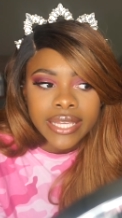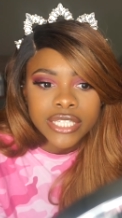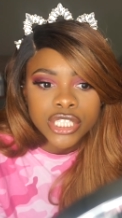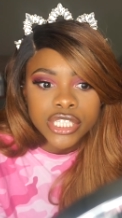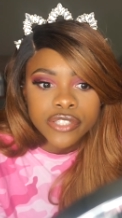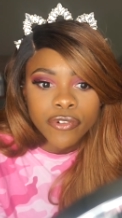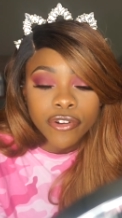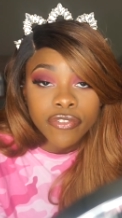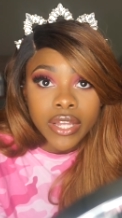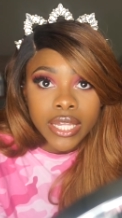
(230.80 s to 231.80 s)
it's just
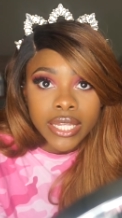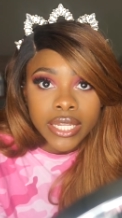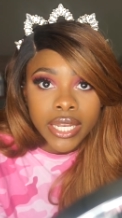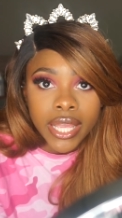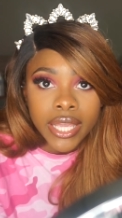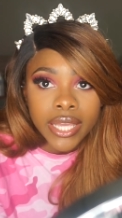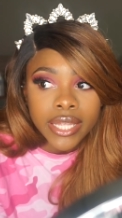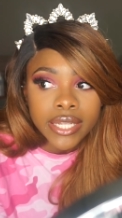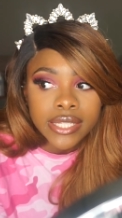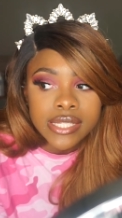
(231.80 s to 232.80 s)
for fun
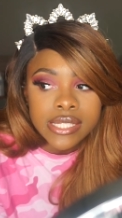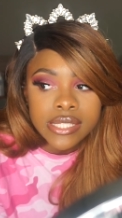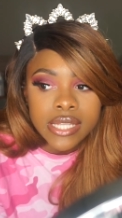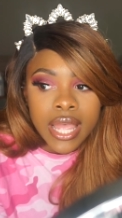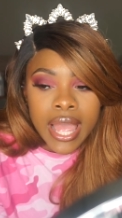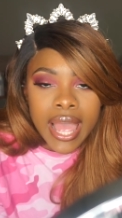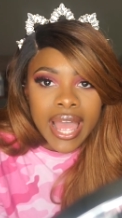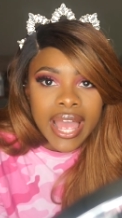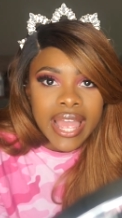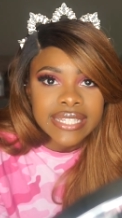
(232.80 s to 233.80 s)
and it's
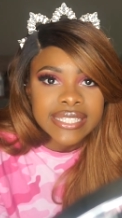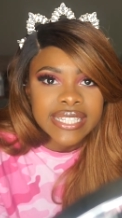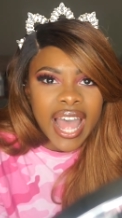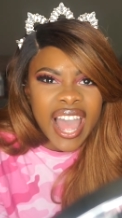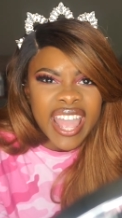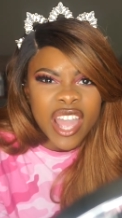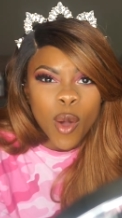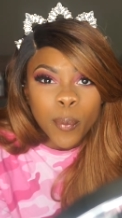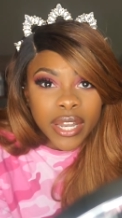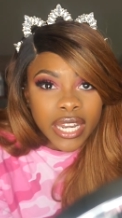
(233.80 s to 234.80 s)
it's not
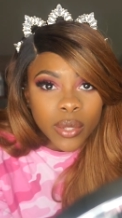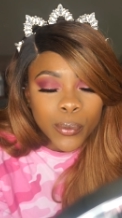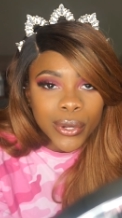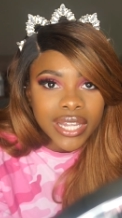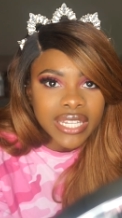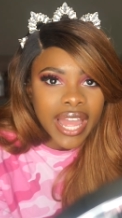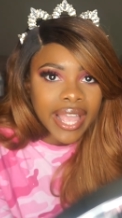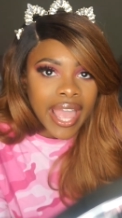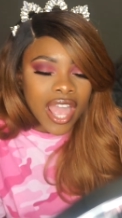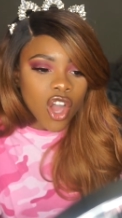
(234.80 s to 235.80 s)
helping anyone
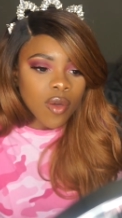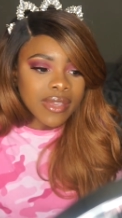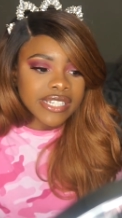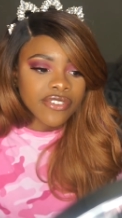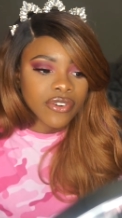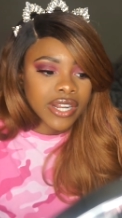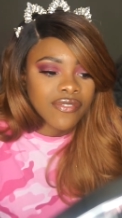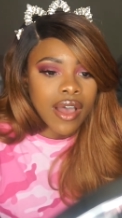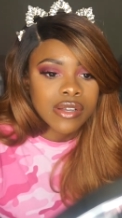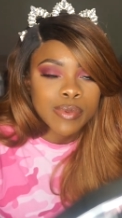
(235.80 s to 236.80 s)
like it would be different
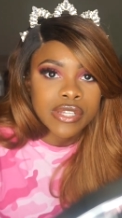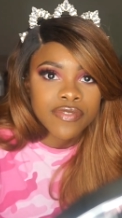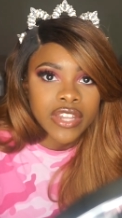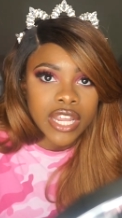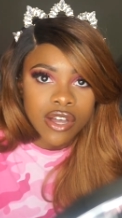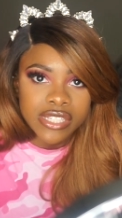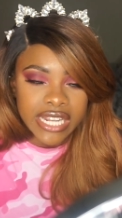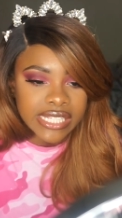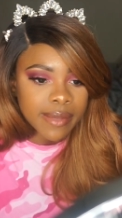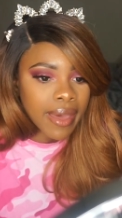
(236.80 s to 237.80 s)
if i was posting videos
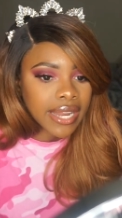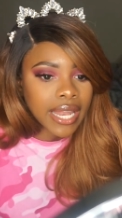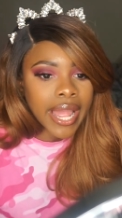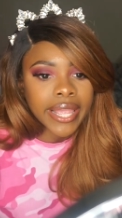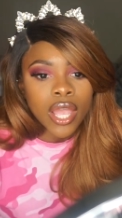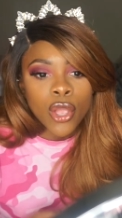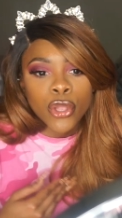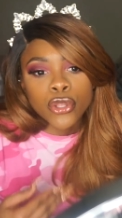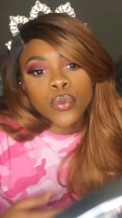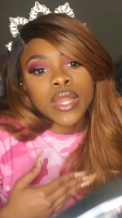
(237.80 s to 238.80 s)
and it's somebody like
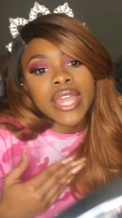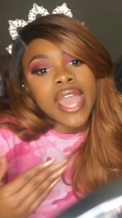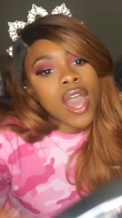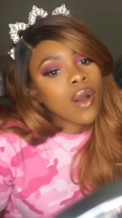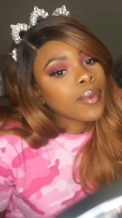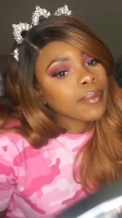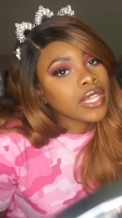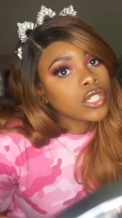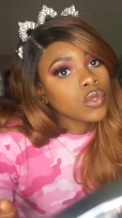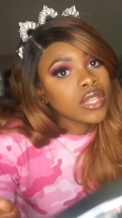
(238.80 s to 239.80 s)
you're really helping
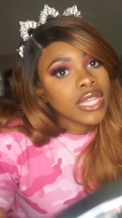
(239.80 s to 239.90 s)
me do